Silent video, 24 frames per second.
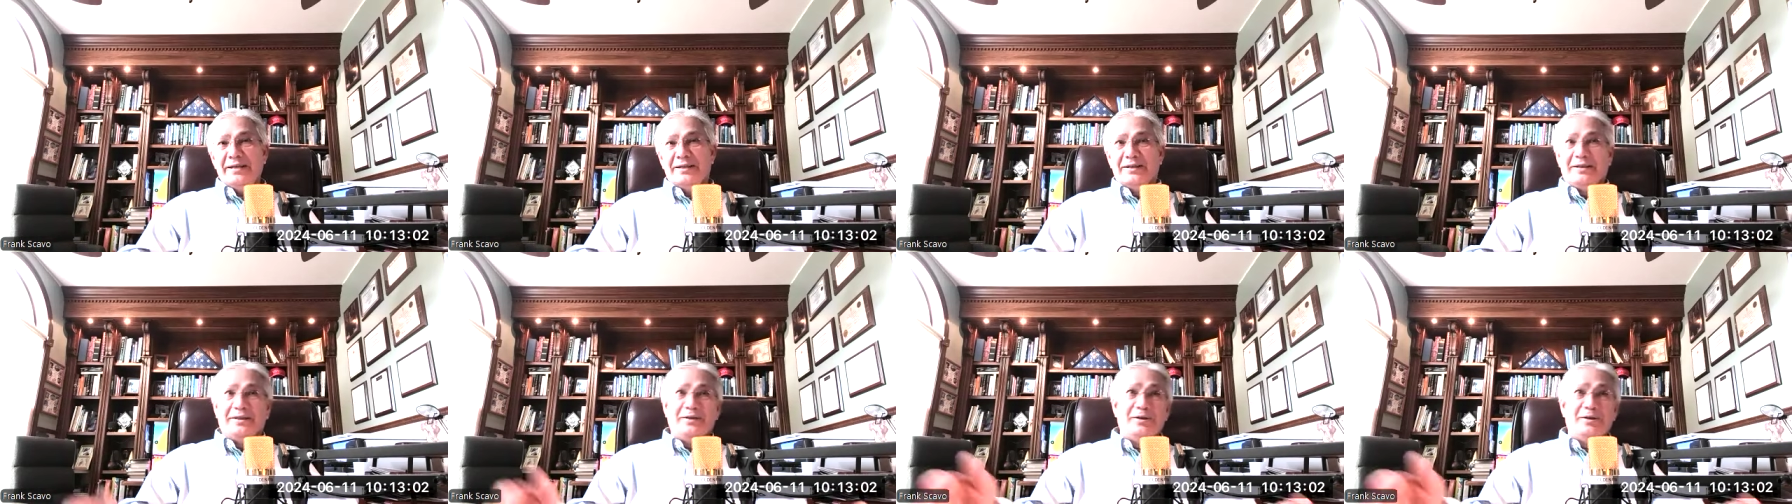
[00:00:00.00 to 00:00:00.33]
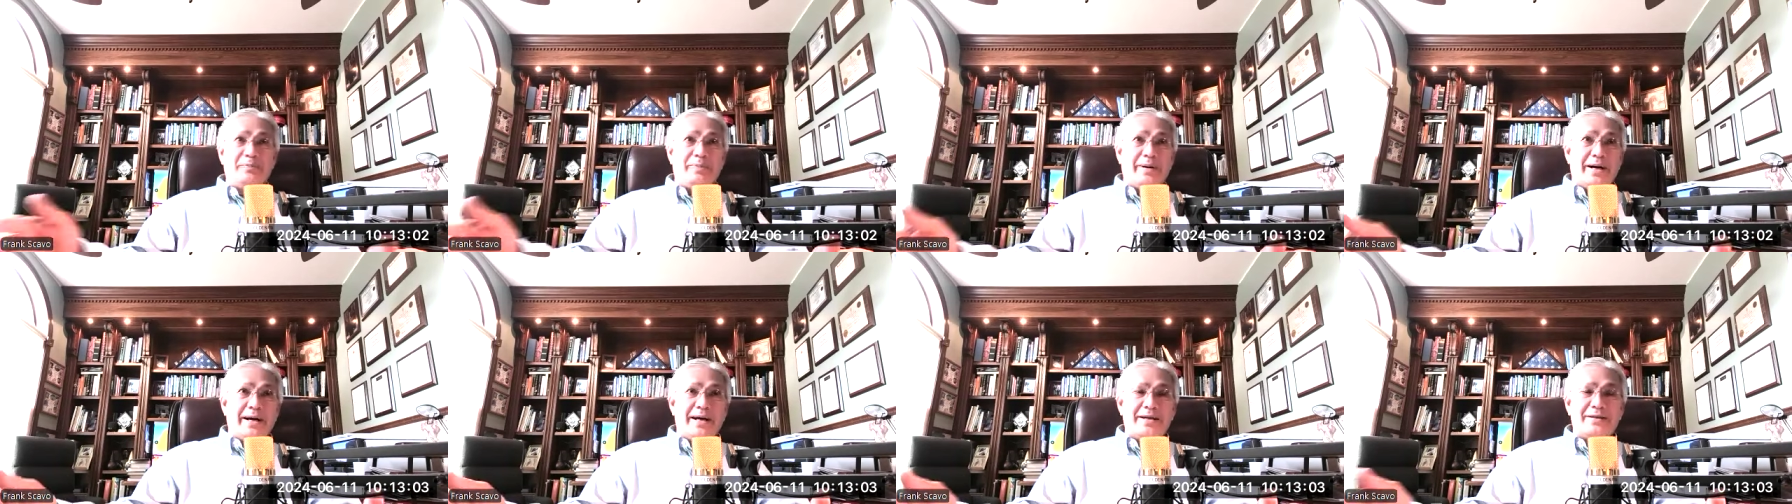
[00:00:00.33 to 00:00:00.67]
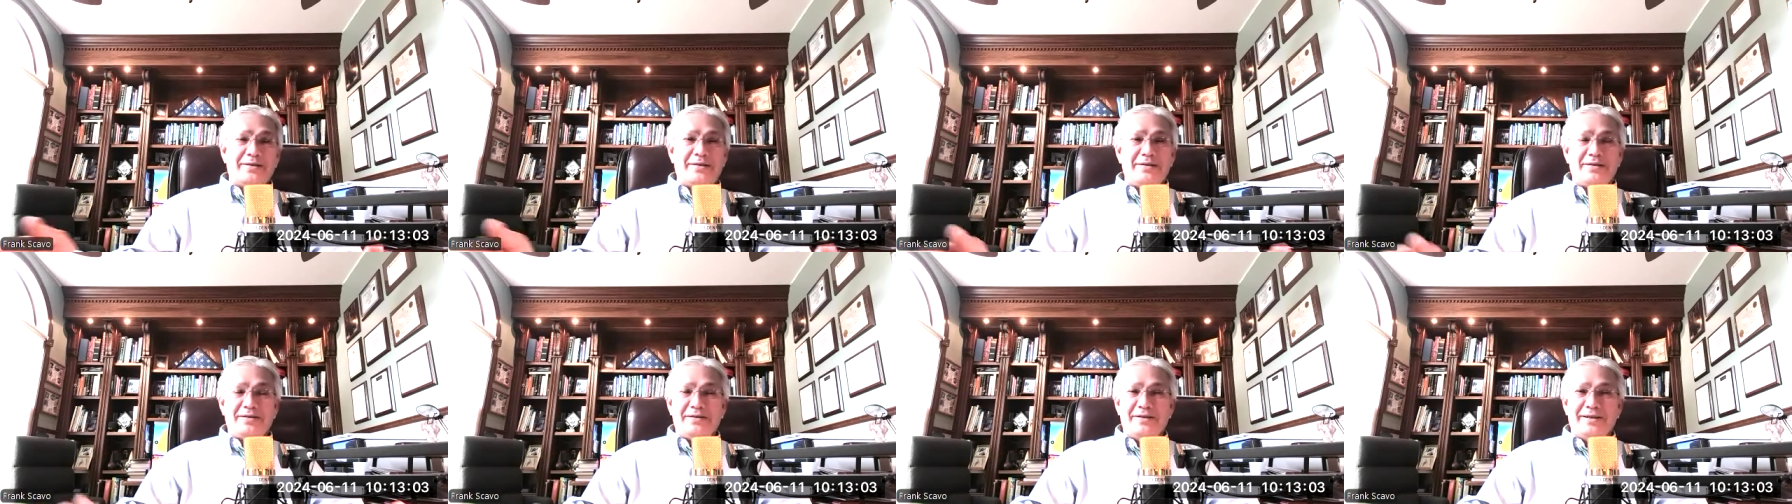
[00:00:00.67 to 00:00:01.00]
and litter
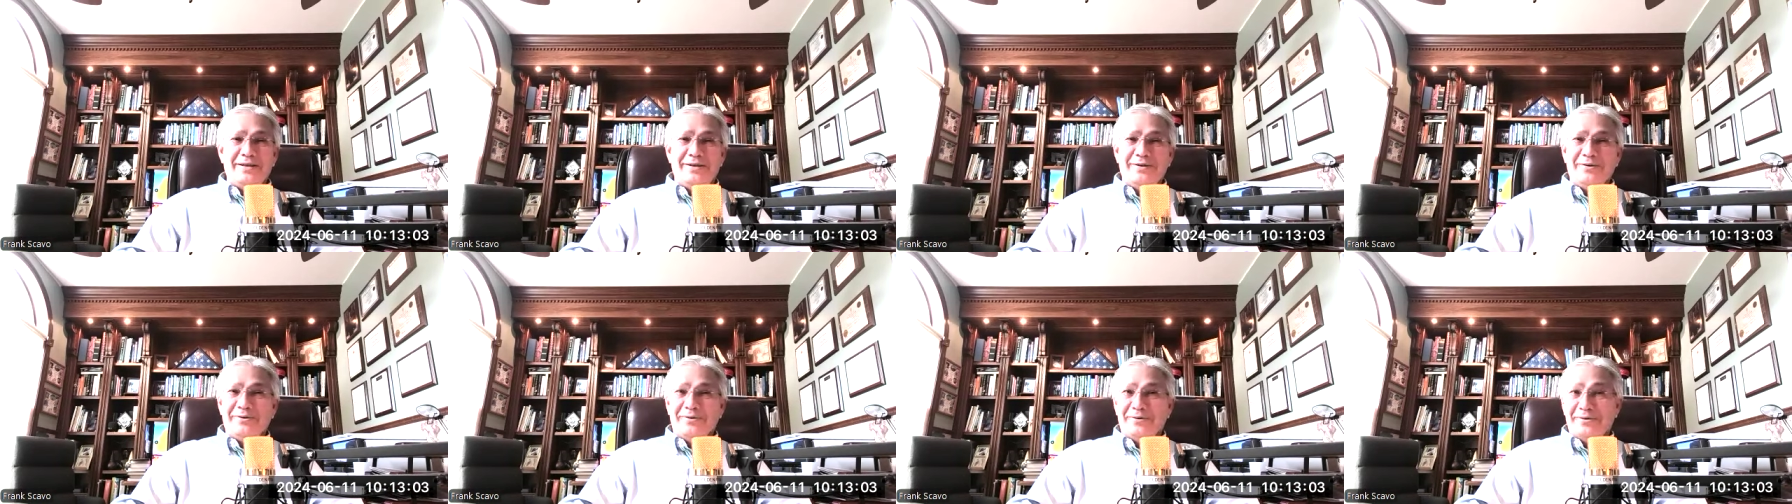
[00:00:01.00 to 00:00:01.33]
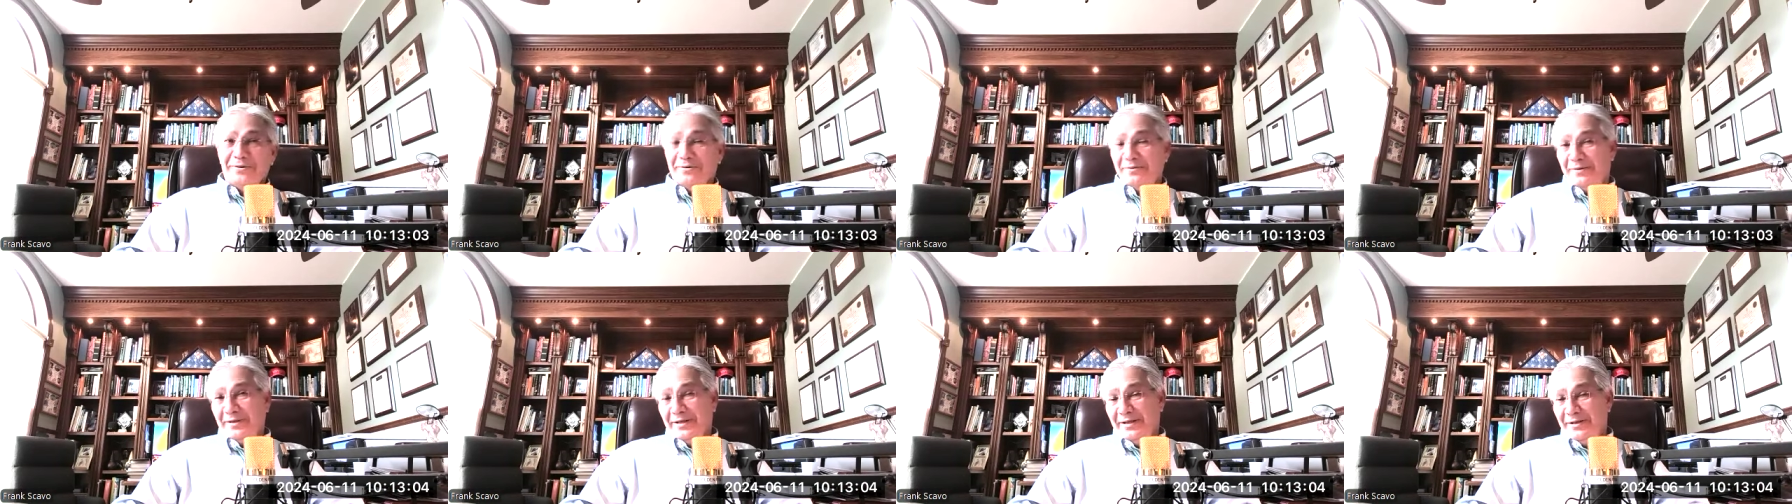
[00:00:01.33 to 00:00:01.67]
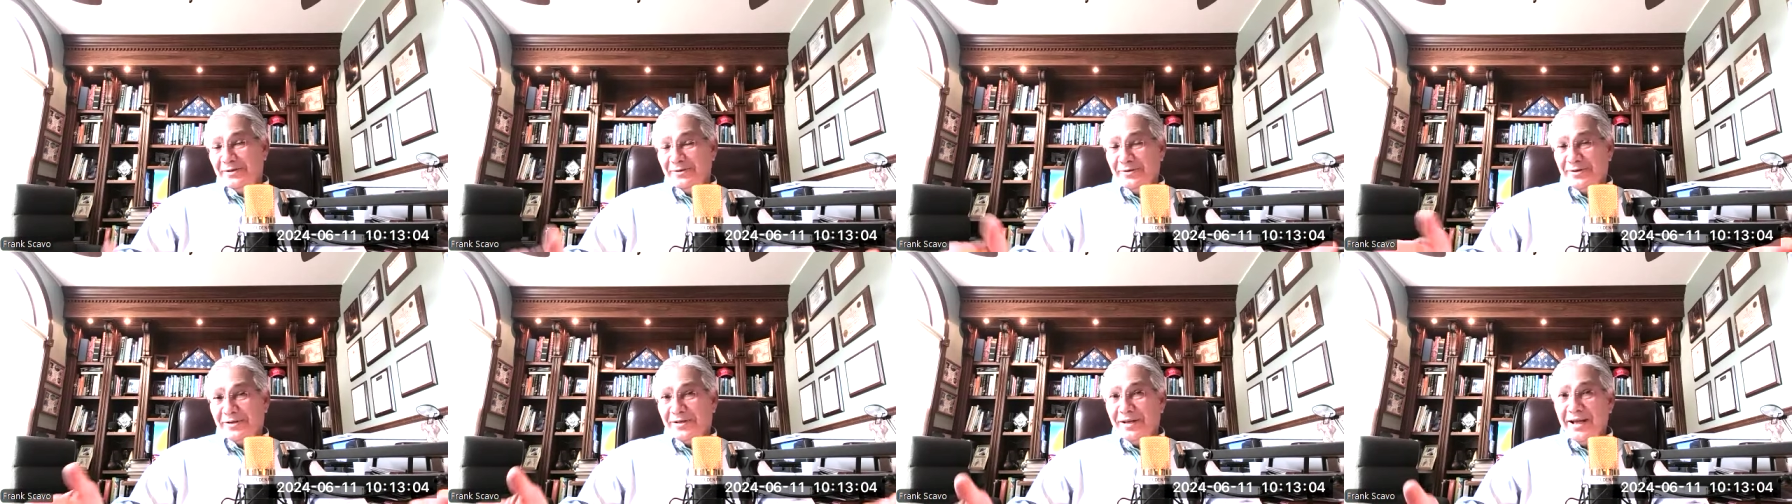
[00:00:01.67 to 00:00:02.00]
boxes in your in
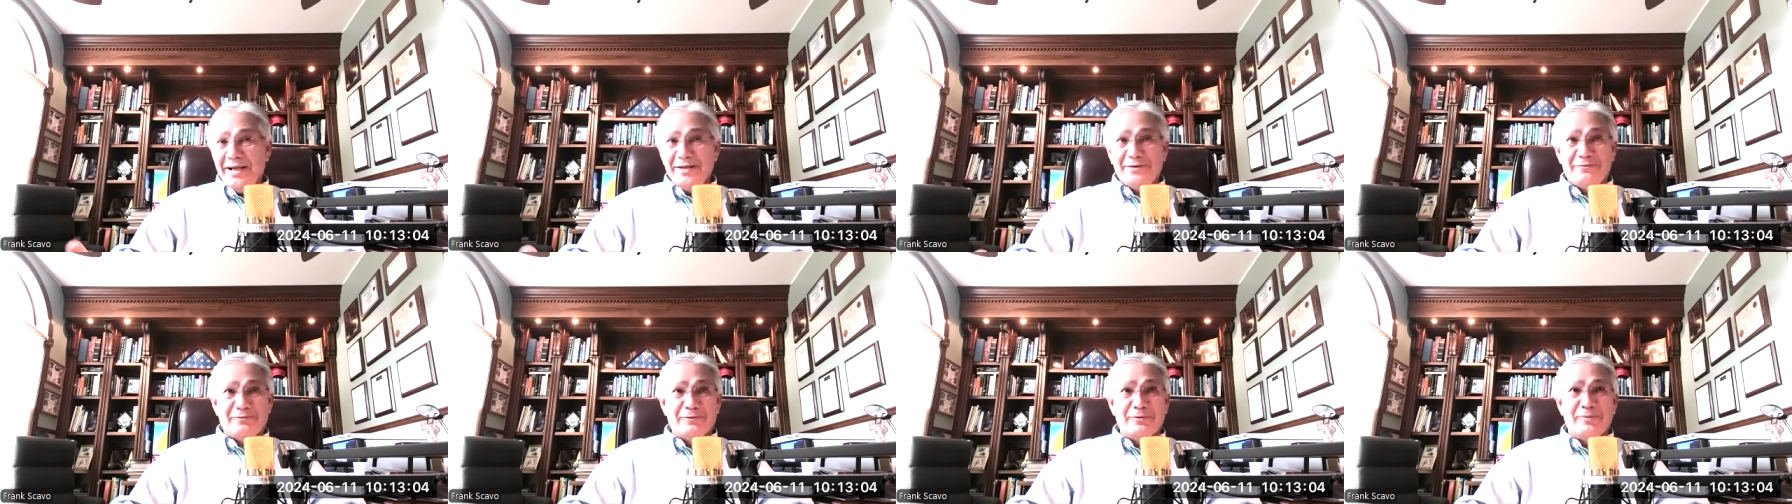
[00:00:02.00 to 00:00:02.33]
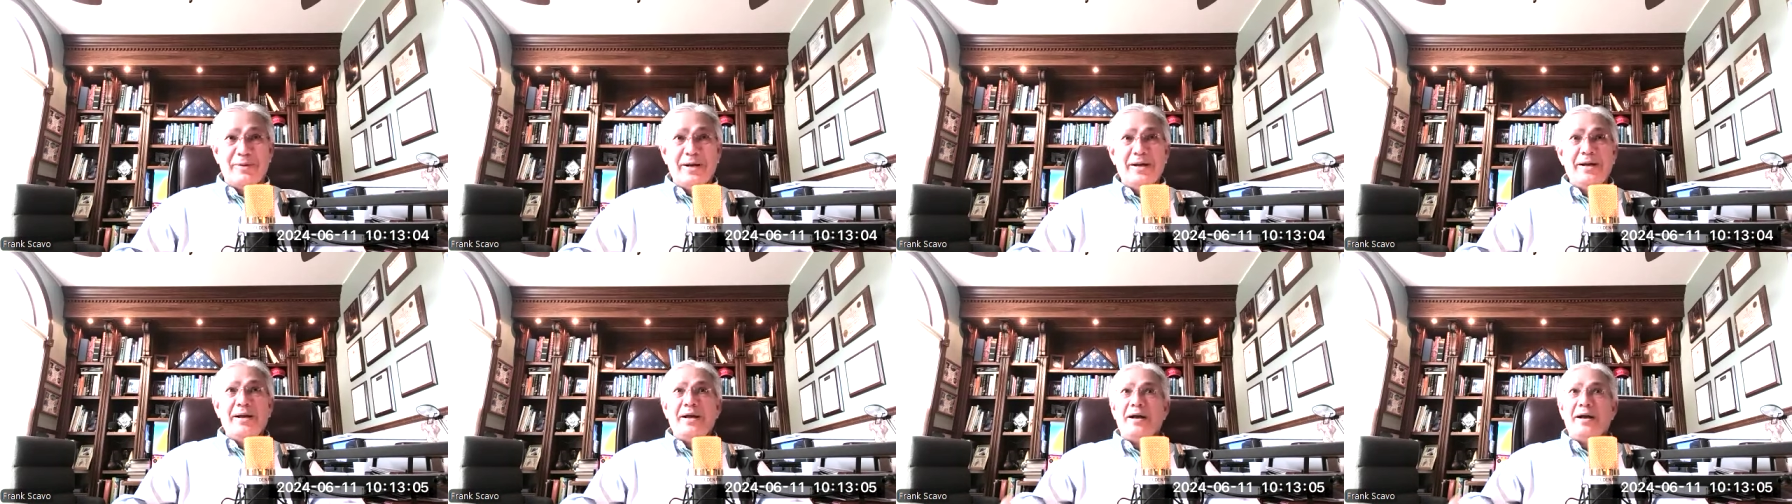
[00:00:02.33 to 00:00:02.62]
your classroom.